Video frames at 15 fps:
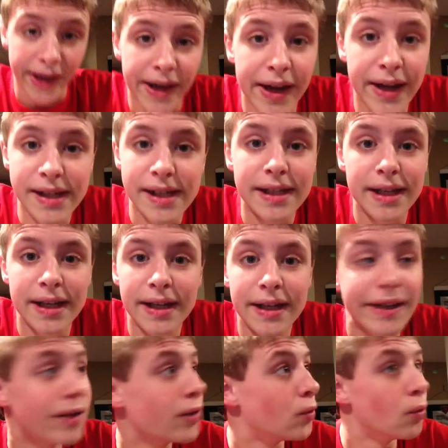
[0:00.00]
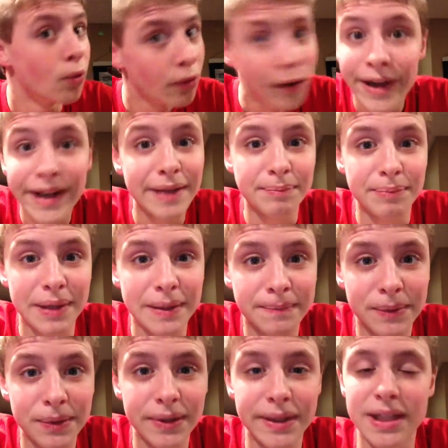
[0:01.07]
Hey, hey, hey, what up,
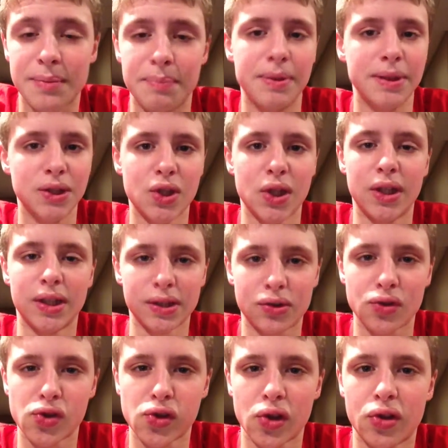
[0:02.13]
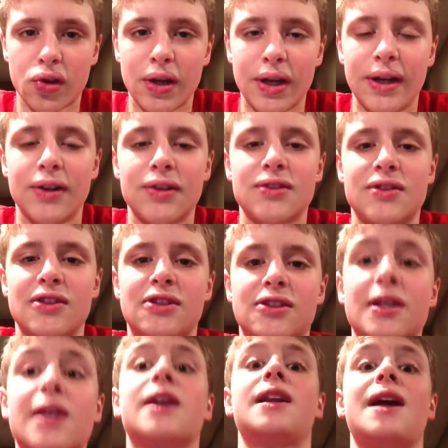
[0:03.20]
people? It's P J Nugget three three three, and here's the
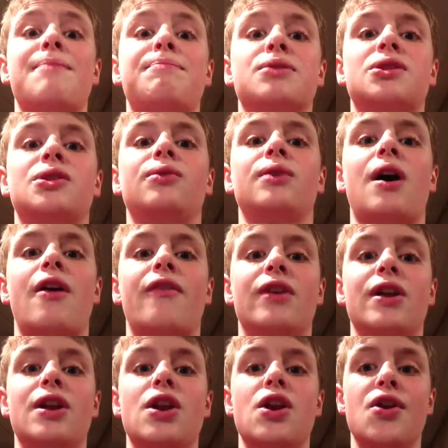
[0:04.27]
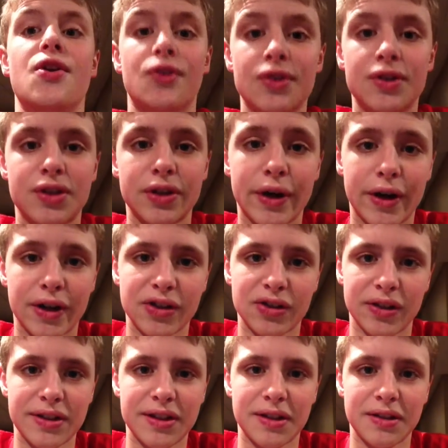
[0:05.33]
second episode of Nerd Talk,
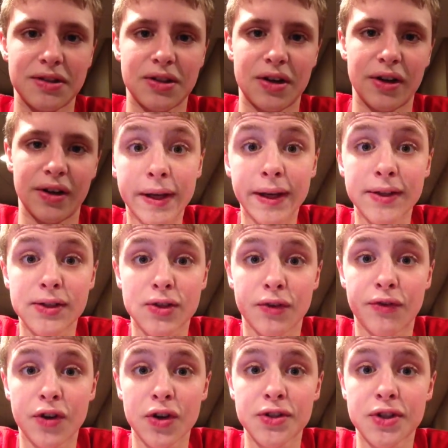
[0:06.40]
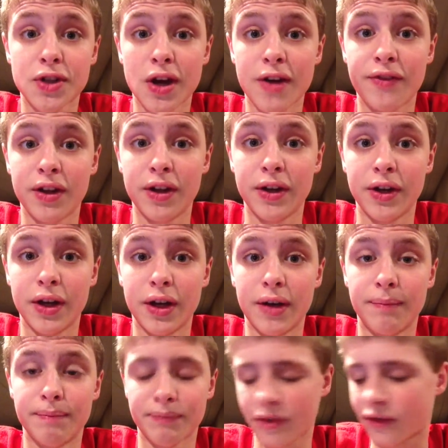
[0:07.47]
so let's get started. Okay, so first off, in
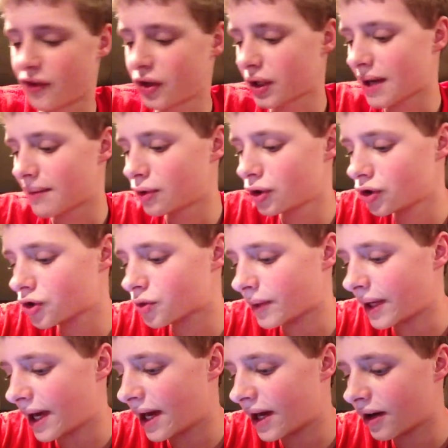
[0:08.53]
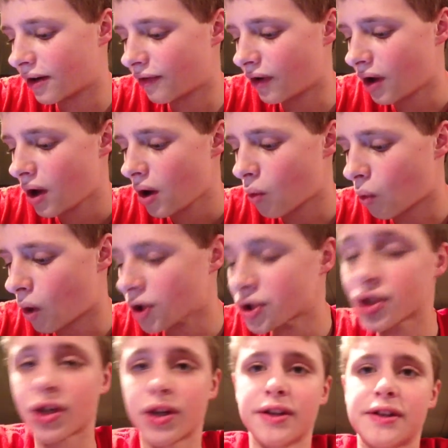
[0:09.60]
um, video game news, we have
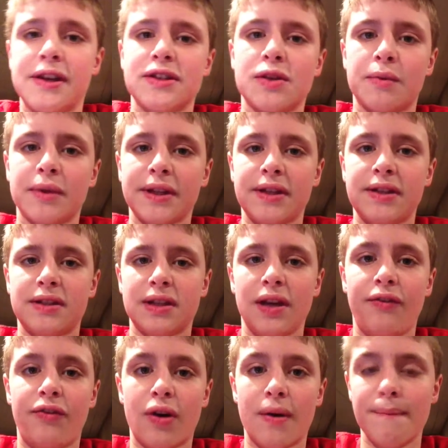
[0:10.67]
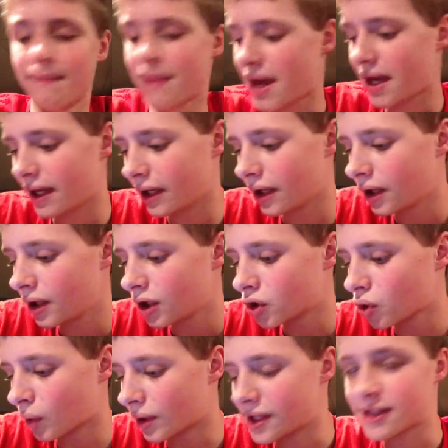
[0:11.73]
Watch Dogs has a release date for May
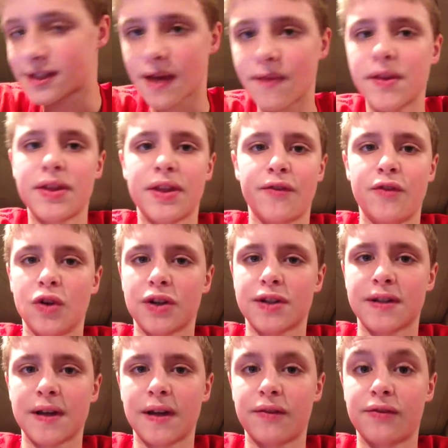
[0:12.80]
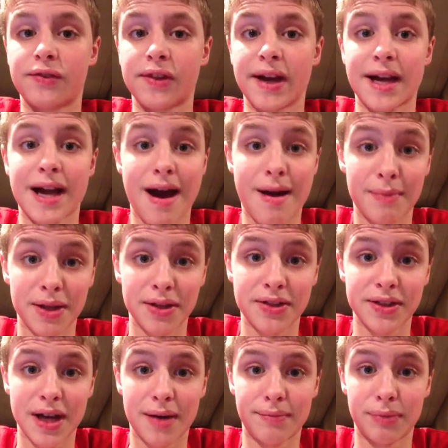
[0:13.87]
twenty-seventh. If you're excited for that,
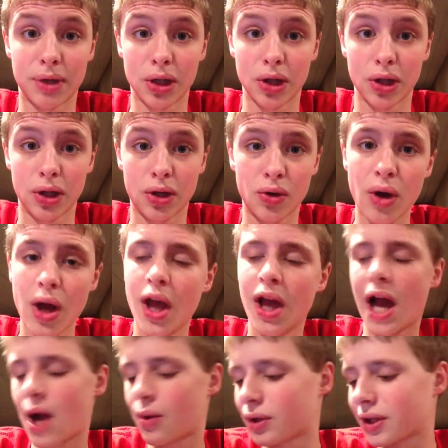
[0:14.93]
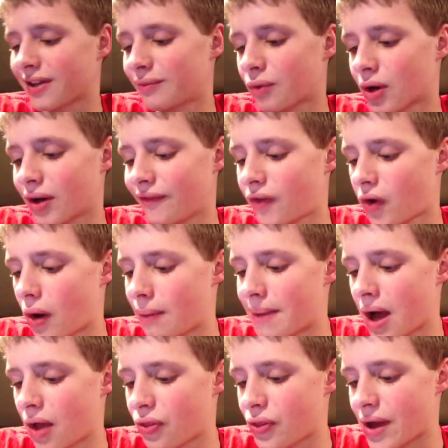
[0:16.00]
comments down below. I will give more info
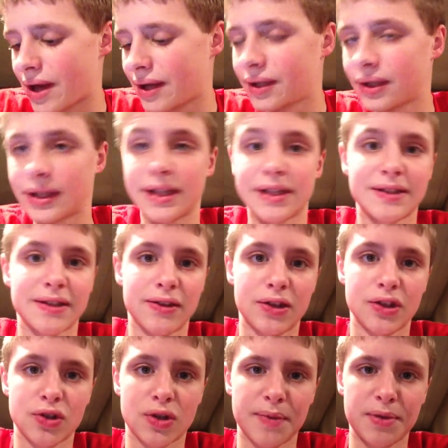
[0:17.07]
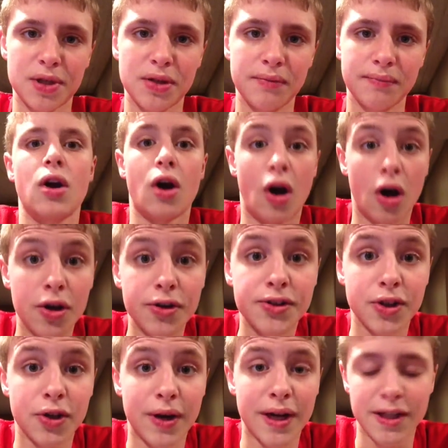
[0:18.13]
about that, links in the description.
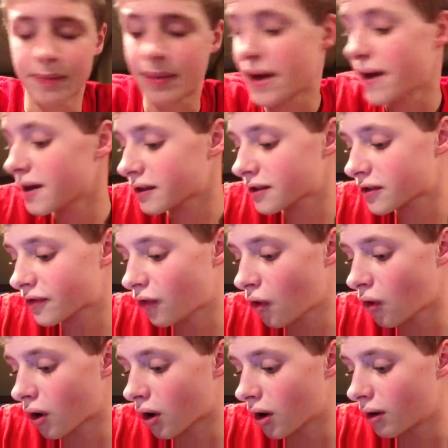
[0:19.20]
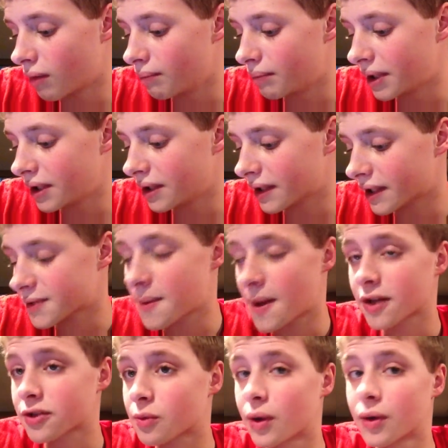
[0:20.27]
Also, has P S four beaten
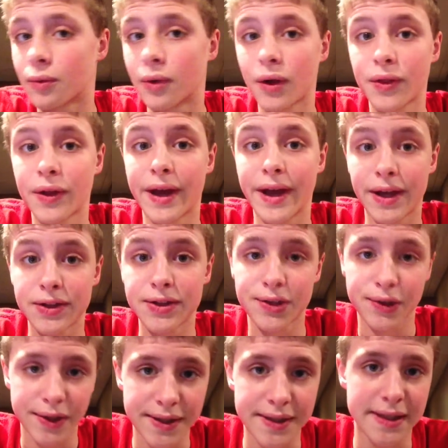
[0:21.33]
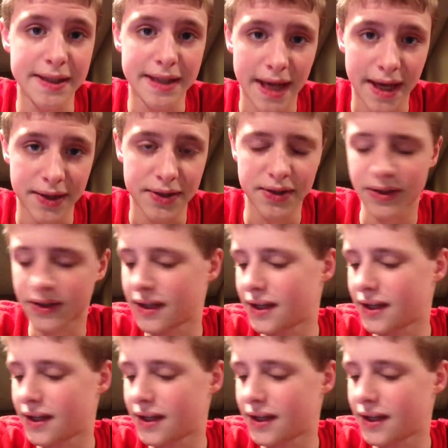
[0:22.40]
Xbox One? Well, the answer is yes.